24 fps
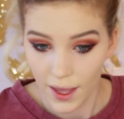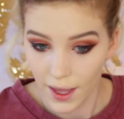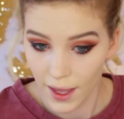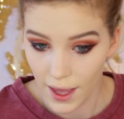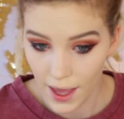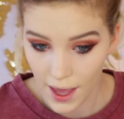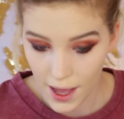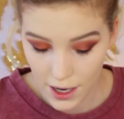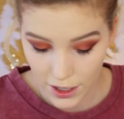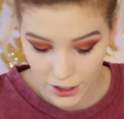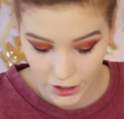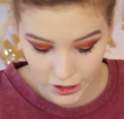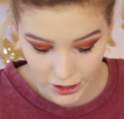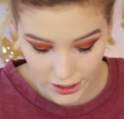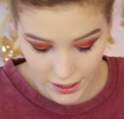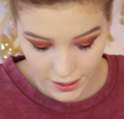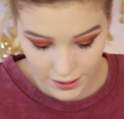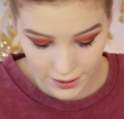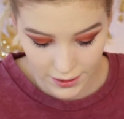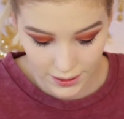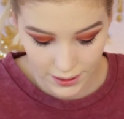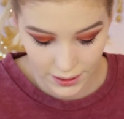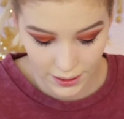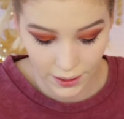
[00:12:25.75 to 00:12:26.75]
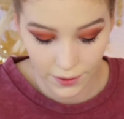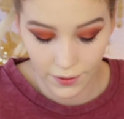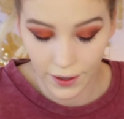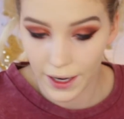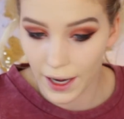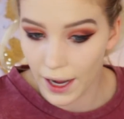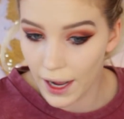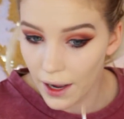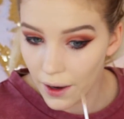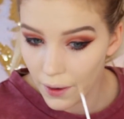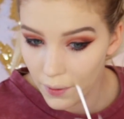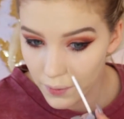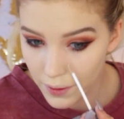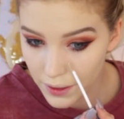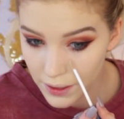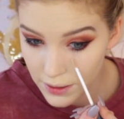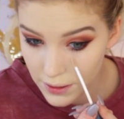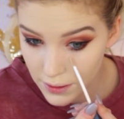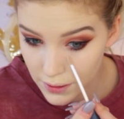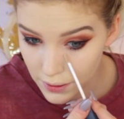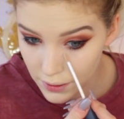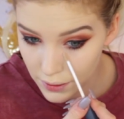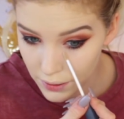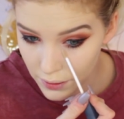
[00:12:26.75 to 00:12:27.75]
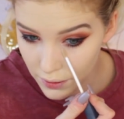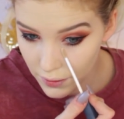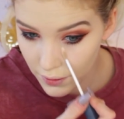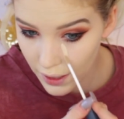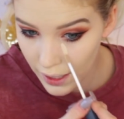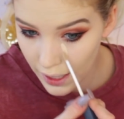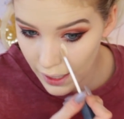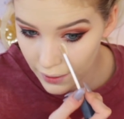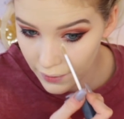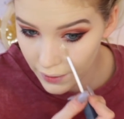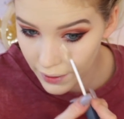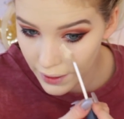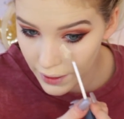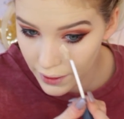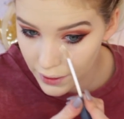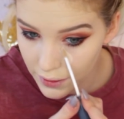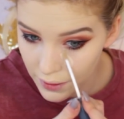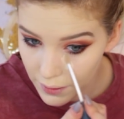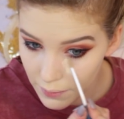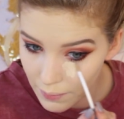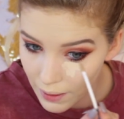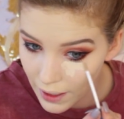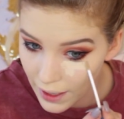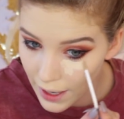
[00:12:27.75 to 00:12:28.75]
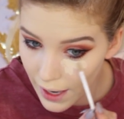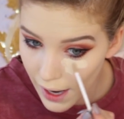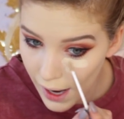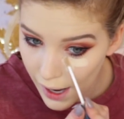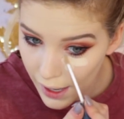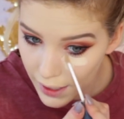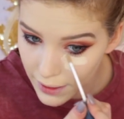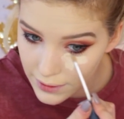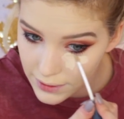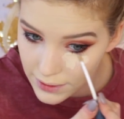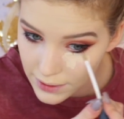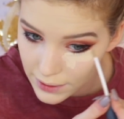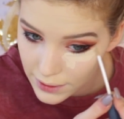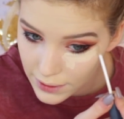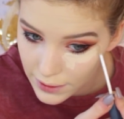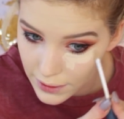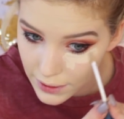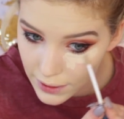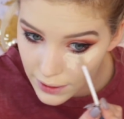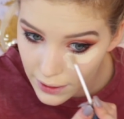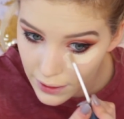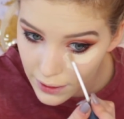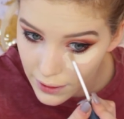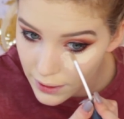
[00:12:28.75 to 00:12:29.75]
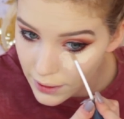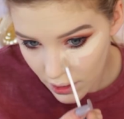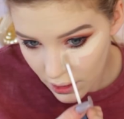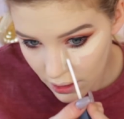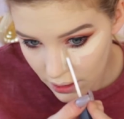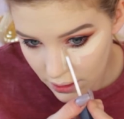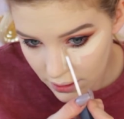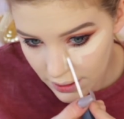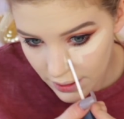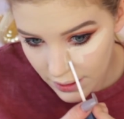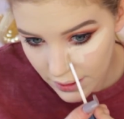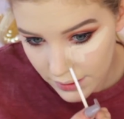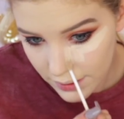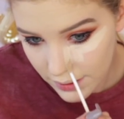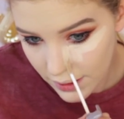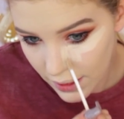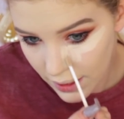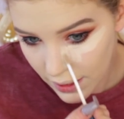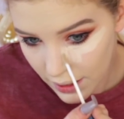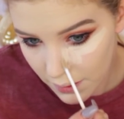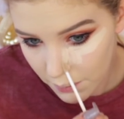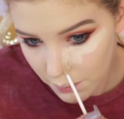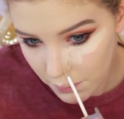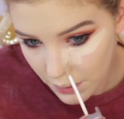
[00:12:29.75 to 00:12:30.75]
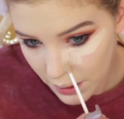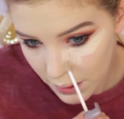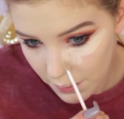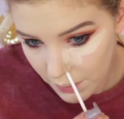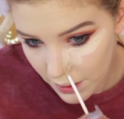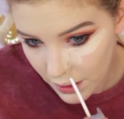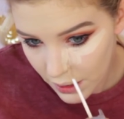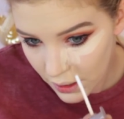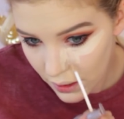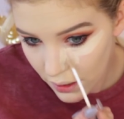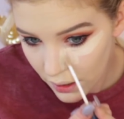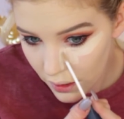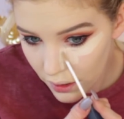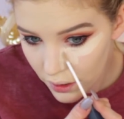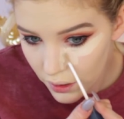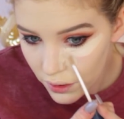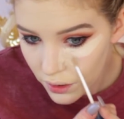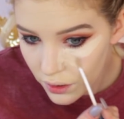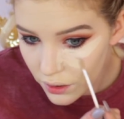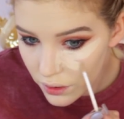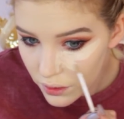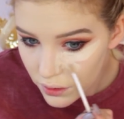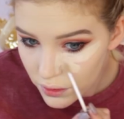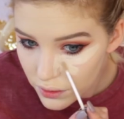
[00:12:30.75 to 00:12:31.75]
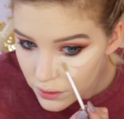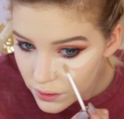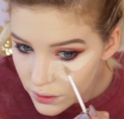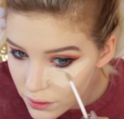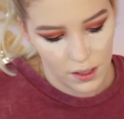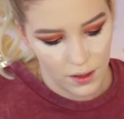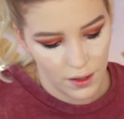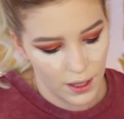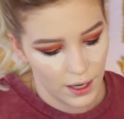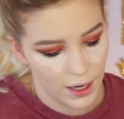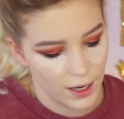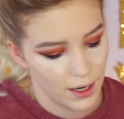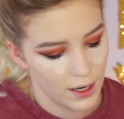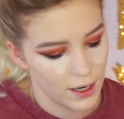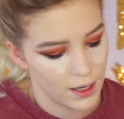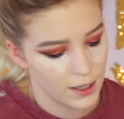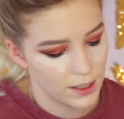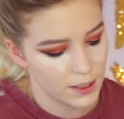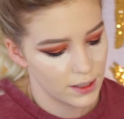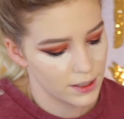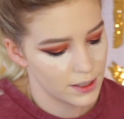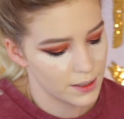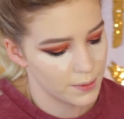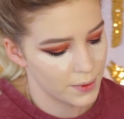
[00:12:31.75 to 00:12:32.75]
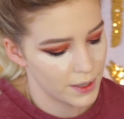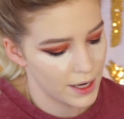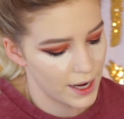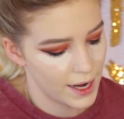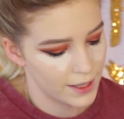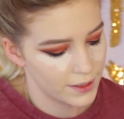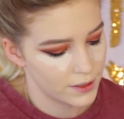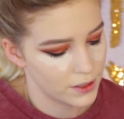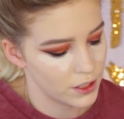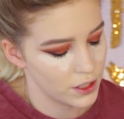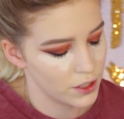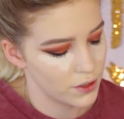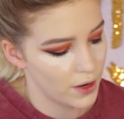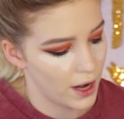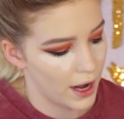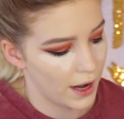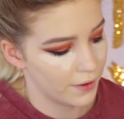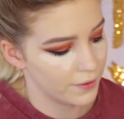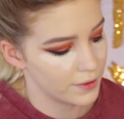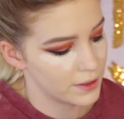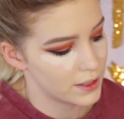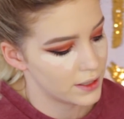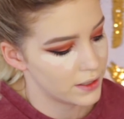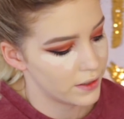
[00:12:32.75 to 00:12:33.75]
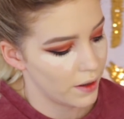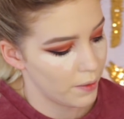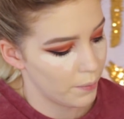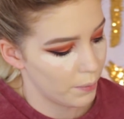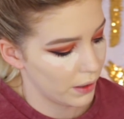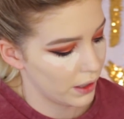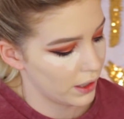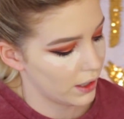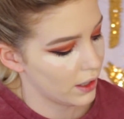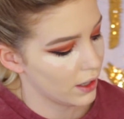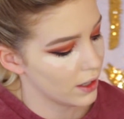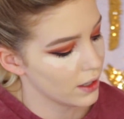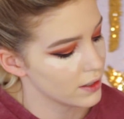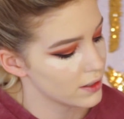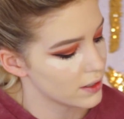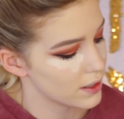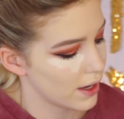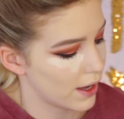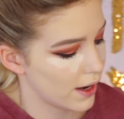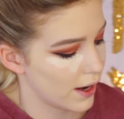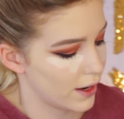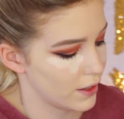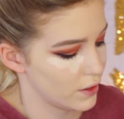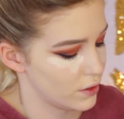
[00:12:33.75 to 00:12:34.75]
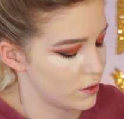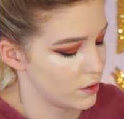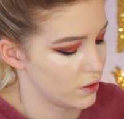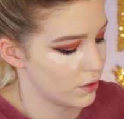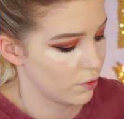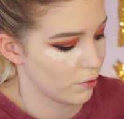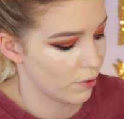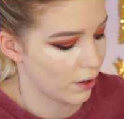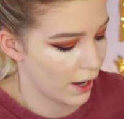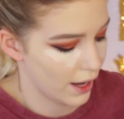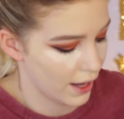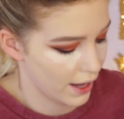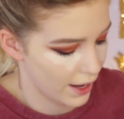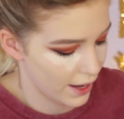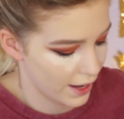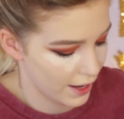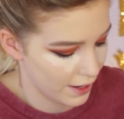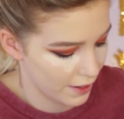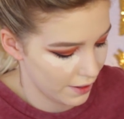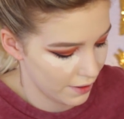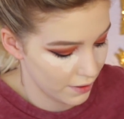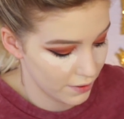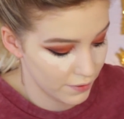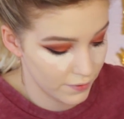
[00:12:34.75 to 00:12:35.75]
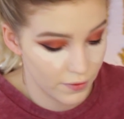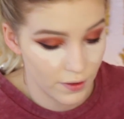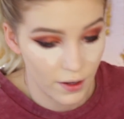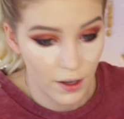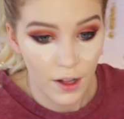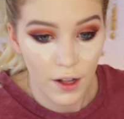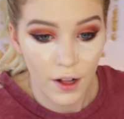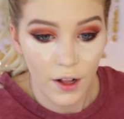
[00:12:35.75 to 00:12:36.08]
and just conceal like I always do. Highlight under my eyes here and take that up by my nose. And then someone asked, do you have siblings? And I do. I have